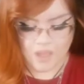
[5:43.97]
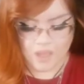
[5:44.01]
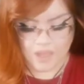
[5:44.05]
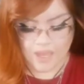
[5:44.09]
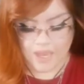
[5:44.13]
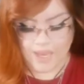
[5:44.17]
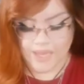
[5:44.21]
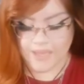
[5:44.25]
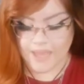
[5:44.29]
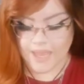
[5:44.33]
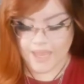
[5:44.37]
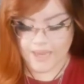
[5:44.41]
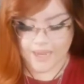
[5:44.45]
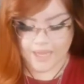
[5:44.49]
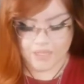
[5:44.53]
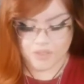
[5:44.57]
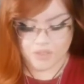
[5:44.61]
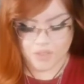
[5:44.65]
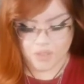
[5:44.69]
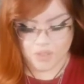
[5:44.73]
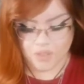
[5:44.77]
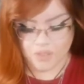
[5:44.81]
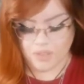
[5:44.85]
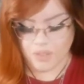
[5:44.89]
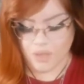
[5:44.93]
And like I
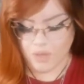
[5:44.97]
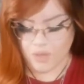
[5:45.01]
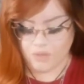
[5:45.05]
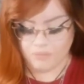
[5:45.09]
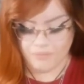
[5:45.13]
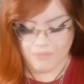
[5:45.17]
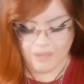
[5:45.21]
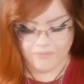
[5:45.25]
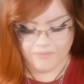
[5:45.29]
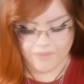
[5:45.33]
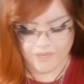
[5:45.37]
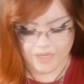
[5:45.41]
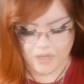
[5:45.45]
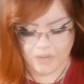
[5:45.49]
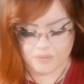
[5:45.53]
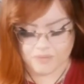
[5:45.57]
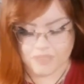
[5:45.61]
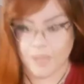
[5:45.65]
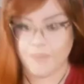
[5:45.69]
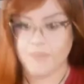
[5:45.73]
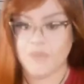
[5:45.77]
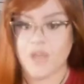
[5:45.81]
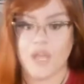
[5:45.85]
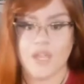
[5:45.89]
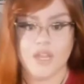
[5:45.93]
told in all of my videos,
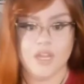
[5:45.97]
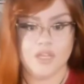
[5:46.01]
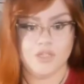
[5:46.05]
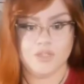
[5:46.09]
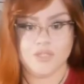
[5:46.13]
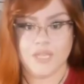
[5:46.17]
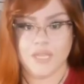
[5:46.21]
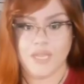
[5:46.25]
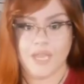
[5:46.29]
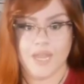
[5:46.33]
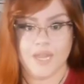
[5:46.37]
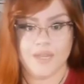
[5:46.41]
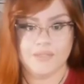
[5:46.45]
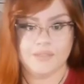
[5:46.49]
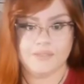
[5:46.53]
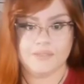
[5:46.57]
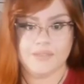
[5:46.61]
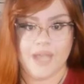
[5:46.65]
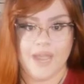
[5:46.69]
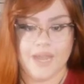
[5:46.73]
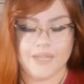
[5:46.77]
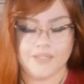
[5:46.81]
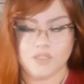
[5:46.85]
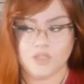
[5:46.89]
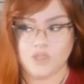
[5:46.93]
I'm not here to take any
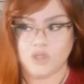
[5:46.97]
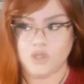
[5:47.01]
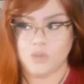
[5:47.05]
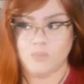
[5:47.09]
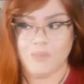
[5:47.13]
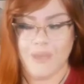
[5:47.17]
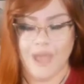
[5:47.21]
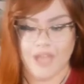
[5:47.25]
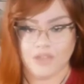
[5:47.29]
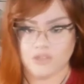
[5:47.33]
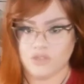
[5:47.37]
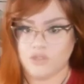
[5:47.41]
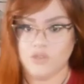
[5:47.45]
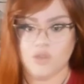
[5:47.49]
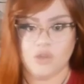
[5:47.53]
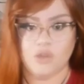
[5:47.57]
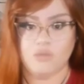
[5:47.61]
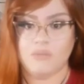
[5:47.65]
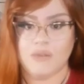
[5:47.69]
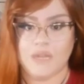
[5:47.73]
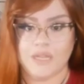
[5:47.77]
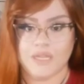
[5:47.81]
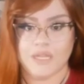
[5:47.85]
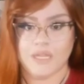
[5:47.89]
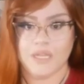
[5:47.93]
sides, to bash
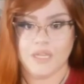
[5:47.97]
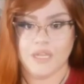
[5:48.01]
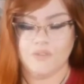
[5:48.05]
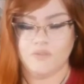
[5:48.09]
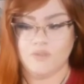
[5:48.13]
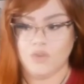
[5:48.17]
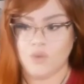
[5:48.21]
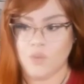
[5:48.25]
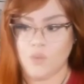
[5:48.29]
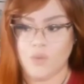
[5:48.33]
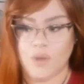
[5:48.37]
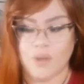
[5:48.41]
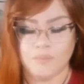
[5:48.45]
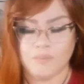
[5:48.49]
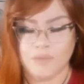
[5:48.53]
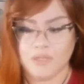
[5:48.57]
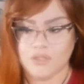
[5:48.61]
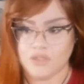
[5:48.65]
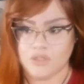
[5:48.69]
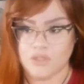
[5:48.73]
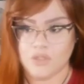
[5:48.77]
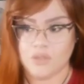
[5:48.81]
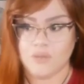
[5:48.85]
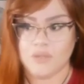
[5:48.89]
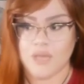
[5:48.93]
nobody. If you want me
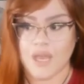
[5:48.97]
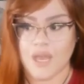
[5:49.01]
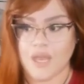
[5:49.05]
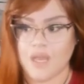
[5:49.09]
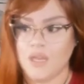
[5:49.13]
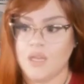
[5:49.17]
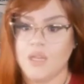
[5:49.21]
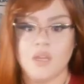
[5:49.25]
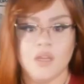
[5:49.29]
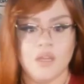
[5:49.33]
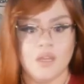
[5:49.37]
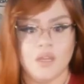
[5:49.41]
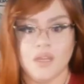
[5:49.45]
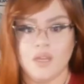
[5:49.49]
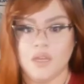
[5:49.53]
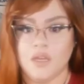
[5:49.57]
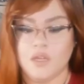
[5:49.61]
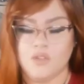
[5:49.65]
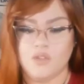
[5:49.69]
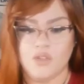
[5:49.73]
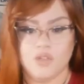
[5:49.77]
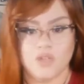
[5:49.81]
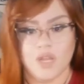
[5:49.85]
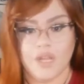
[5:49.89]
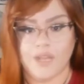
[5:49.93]
to do that,
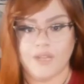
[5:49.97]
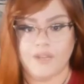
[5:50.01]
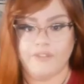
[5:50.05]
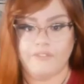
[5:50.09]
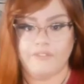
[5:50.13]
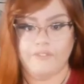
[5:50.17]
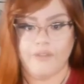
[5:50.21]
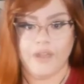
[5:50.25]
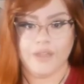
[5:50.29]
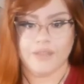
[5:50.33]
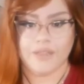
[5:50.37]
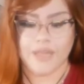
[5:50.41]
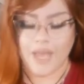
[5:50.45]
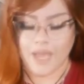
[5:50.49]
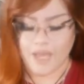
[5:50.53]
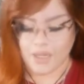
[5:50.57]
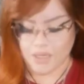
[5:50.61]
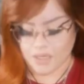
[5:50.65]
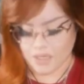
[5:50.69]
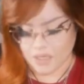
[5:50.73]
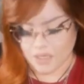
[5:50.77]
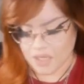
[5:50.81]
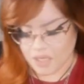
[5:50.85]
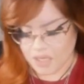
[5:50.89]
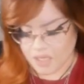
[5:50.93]
you're not gonna find
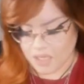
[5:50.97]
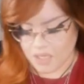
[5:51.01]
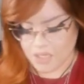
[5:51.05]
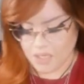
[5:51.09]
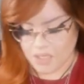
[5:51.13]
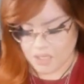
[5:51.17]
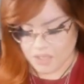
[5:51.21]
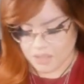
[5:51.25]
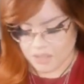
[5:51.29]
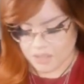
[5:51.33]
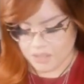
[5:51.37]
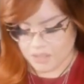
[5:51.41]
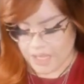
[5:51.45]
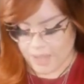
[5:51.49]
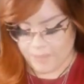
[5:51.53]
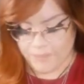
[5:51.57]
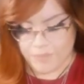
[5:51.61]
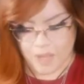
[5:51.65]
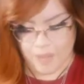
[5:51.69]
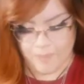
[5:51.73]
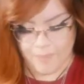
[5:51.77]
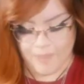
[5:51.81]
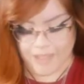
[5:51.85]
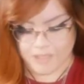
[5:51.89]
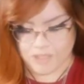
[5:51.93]
that. I'm
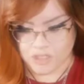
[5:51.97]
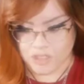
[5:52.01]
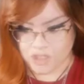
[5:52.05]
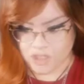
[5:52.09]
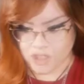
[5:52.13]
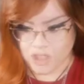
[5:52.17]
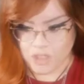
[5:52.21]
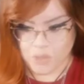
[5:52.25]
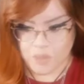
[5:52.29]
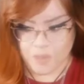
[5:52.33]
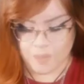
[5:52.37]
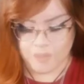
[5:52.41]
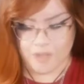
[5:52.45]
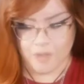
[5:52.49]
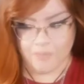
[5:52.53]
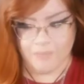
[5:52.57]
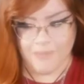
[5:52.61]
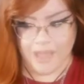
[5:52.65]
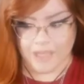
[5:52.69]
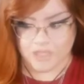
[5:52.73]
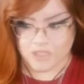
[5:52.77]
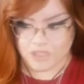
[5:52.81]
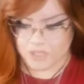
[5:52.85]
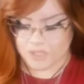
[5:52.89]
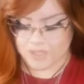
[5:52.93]
not bashing you, I'm not
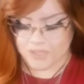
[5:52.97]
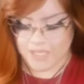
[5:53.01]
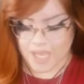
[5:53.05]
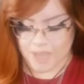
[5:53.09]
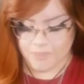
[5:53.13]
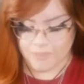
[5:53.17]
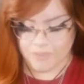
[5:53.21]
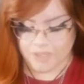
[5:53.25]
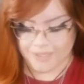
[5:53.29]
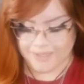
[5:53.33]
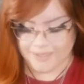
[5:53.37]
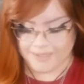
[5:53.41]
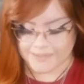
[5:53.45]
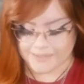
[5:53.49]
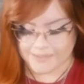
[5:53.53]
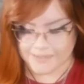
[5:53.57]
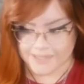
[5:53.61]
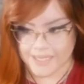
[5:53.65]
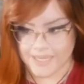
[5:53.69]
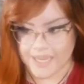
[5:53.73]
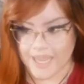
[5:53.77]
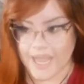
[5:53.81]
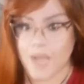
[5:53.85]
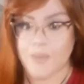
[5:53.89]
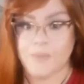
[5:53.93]
bashing them, because
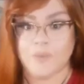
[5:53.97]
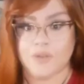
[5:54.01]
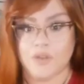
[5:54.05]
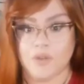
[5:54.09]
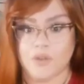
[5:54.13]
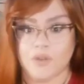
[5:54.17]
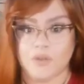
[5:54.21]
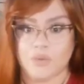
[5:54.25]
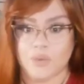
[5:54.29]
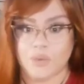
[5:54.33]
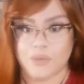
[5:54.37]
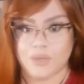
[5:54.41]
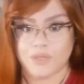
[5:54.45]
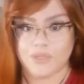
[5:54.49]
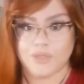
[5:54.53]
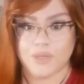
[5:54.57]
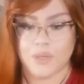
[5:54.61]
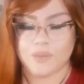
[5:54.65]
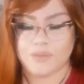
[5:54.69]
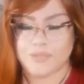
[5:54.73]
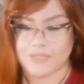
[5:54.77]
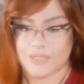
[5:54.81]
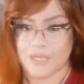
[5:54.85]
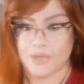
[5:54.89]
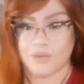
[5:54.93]
I'm a grown
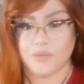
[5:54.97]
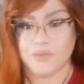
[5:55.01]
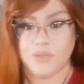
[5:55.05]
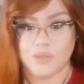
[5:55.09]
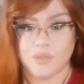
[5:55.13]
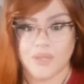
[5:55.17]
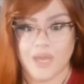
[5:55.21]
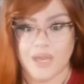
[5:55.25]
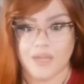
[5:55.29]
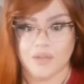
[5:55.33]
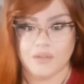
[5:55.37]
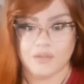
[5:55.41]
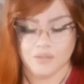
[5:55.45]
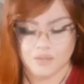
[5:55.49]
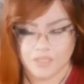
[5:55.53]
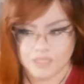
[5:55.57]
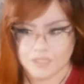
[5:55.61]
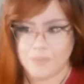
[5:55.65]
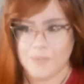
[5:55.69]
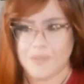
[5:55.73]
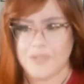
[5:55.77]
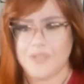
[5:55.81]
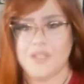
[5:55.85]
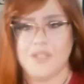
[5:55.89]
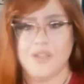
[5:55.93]
adult and I don't do that,
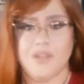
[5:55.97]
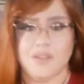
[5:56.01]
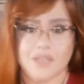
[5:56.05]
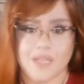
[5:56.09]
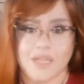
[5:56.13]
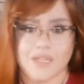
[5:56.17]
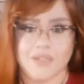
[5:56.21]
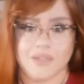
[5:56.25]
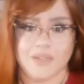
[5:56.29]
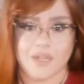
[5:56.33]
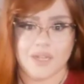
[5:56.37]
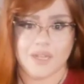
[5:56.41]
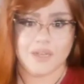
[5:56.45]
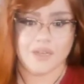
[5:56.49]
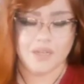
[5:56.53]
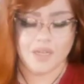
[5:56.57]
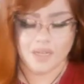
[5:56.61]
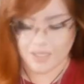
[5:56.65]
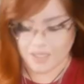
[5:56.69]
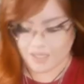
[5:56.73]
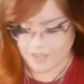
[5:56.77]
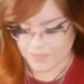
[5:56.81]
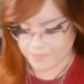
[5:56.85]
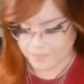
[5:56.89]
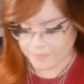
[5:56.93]
especially on the internet.
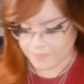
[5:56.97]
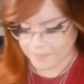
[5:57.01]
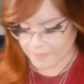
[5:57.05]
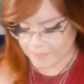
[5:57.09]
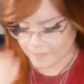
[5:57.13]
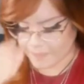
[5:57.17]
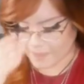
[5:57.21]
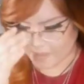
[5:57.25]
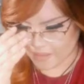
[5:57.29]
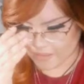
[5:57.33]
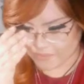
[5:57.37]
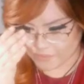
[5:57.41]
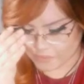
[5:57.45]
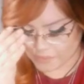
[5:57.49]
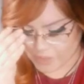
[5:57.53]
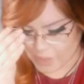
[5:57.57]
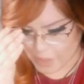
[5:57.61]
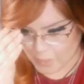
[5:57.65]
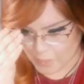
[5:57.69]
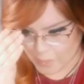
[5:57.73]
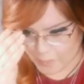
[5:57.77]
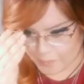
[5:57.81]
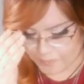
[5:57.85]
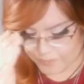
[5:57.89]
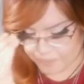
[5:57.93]

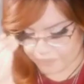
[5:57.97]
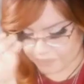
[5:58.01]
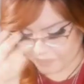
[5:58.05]
So